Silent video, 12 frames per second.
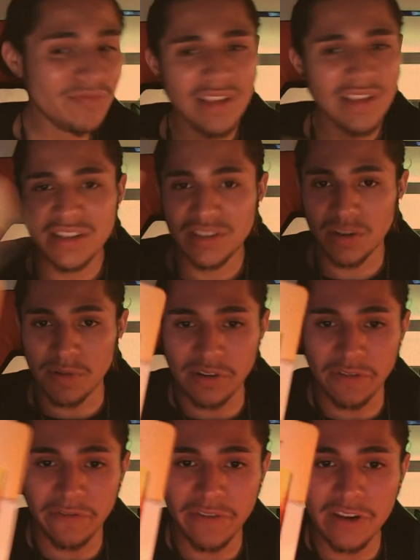
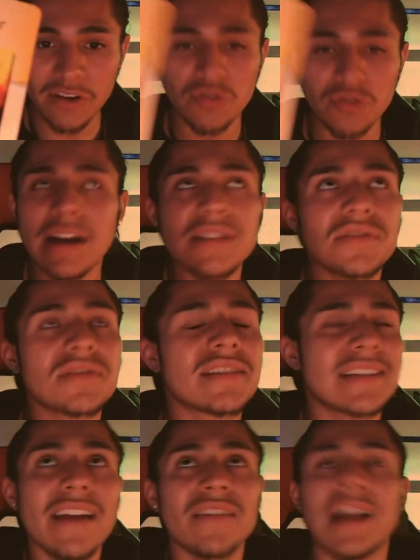Surrender fear. You guys are
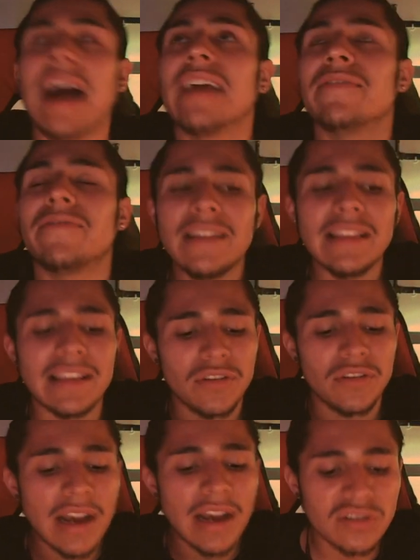scared. I feel it.
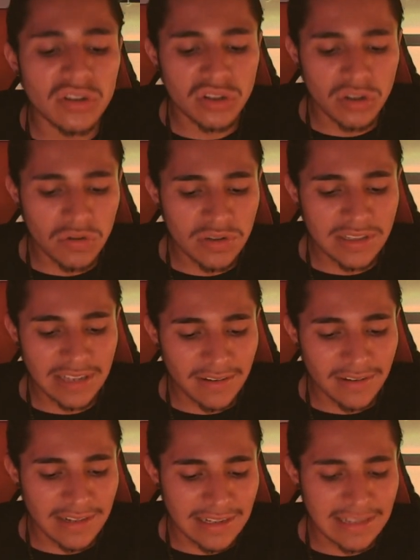You guys are so
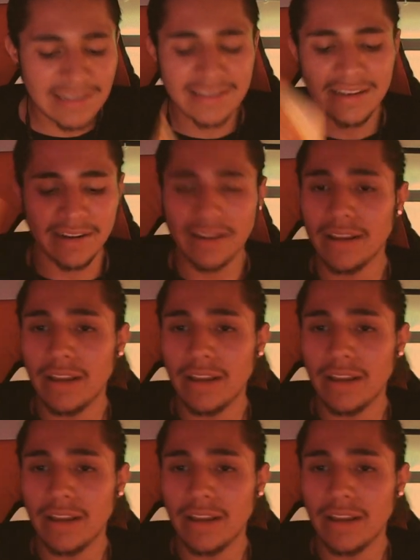scared in the inside.